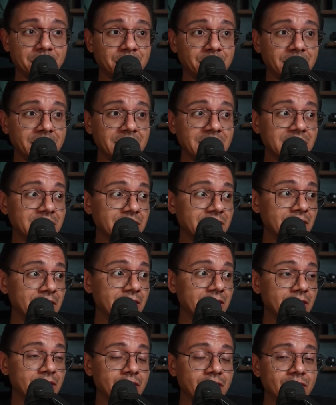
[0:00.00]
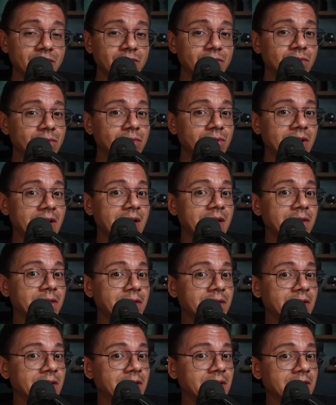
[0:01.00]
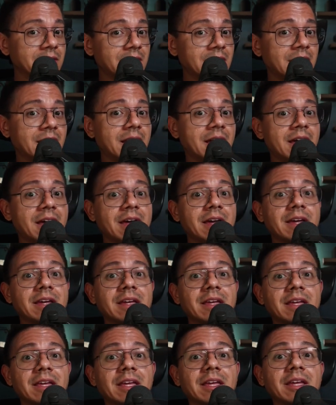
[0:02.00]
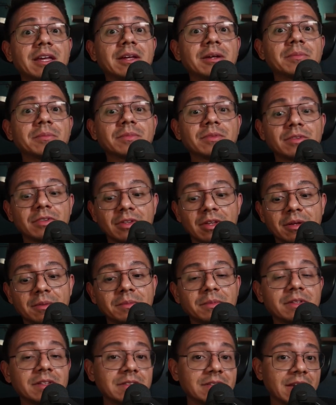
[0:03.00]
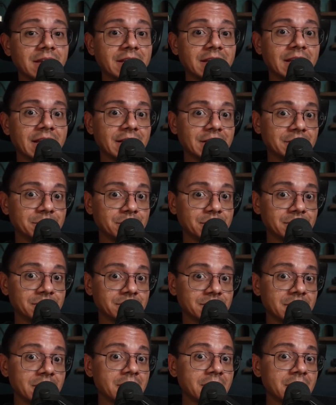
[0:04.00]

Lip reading: please do not think that I am some design expert.